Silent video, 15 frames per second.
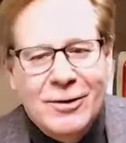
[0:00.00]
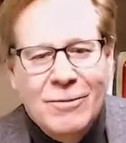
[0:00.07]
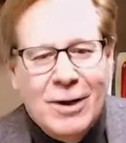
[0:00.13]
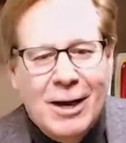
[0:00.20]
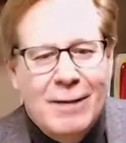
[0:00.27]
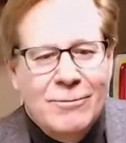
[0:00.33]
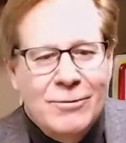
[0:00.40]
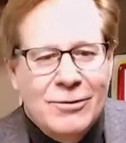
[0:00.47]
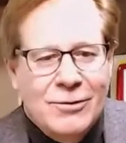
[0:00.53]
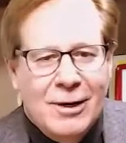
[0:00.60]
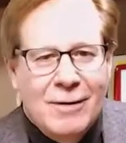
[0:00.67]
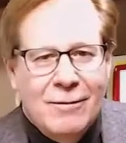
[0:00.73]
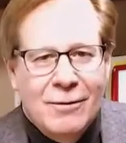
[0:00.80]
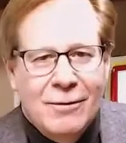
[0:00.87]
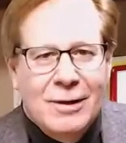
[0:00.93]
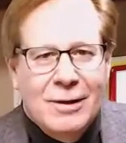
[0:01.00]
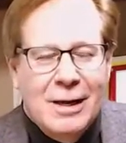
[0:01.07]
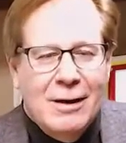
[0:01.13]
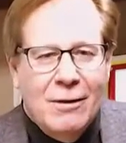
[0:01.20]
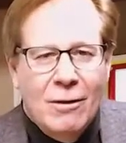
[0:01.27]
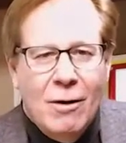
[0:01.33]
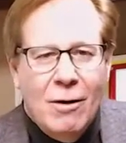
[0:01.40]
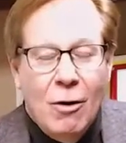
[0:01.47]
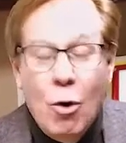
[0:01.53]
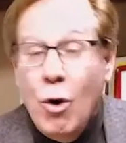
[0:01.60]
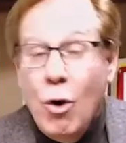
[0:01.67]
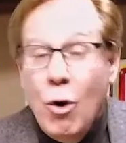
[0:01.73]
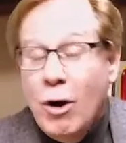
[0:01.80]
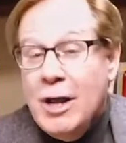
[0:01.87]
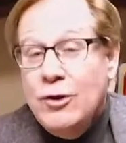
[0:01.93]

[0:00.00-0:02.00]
And sometimes it's not even looked at all.